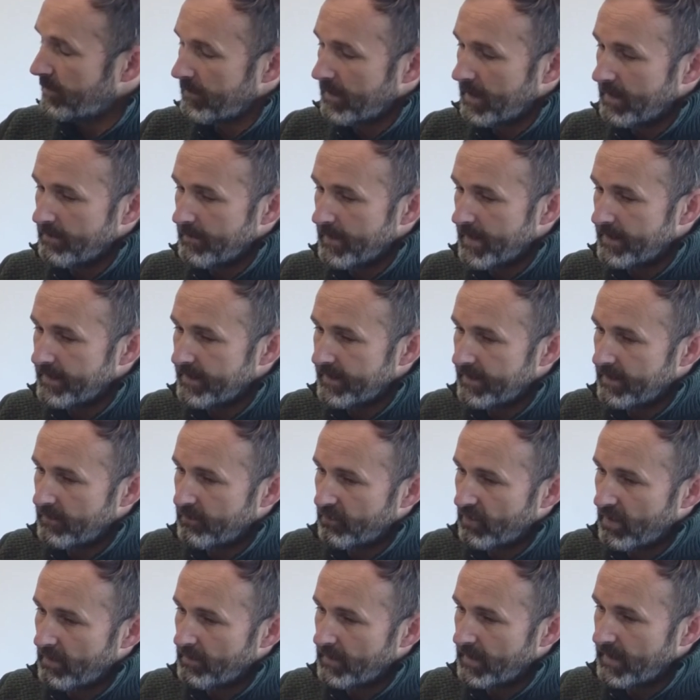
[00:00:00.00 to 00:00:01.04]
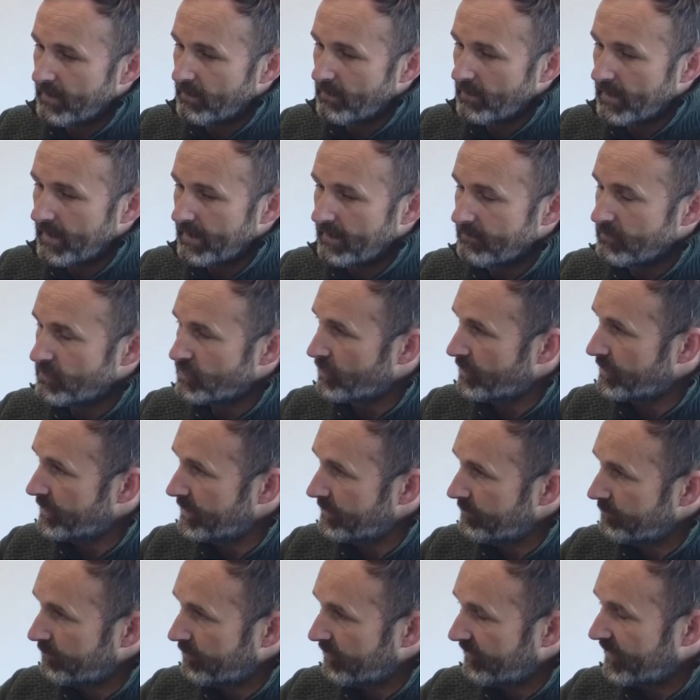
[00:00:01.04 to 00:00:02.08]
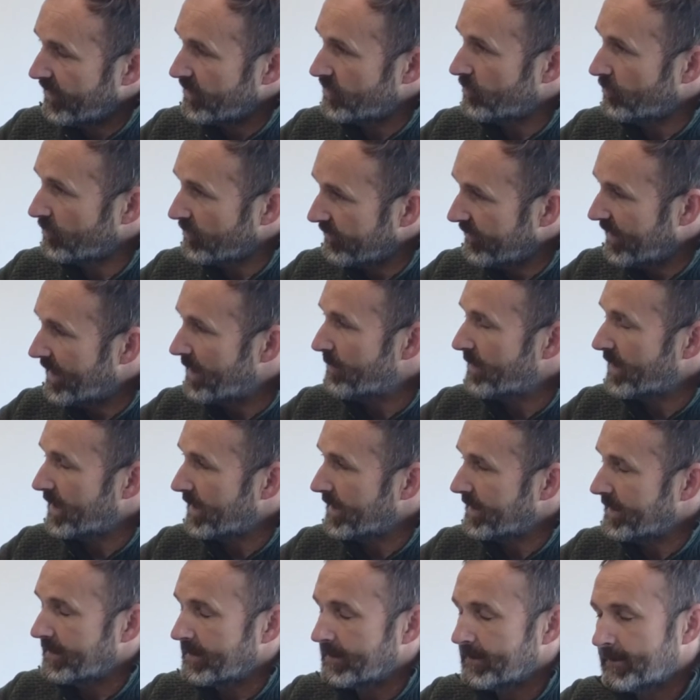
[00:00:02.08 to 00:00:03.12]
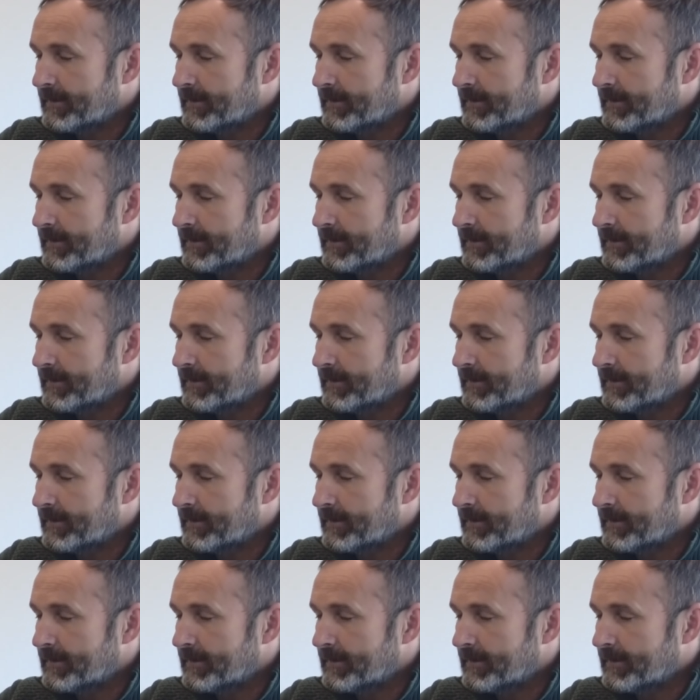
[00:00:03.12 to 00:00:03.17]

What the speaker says: It meant that the Premier League would let them join the Professional Development League,